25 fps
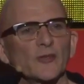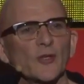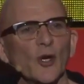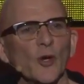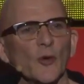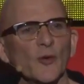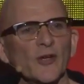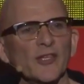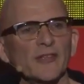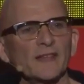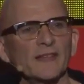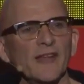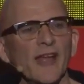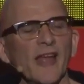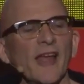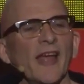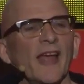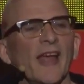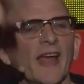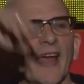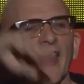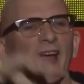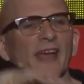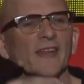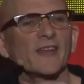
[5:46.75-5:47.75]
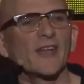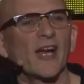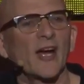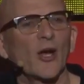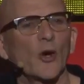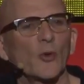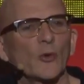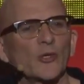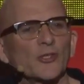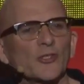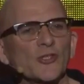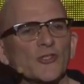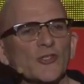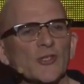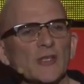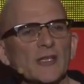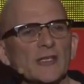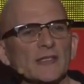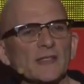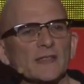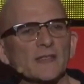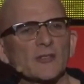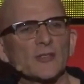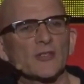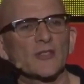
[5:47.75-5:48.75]
growing, and ours
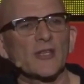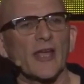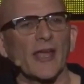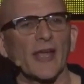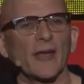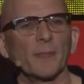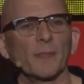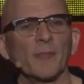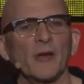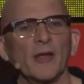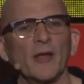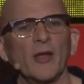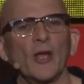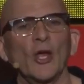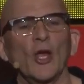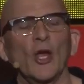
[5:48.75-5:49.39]
is the same.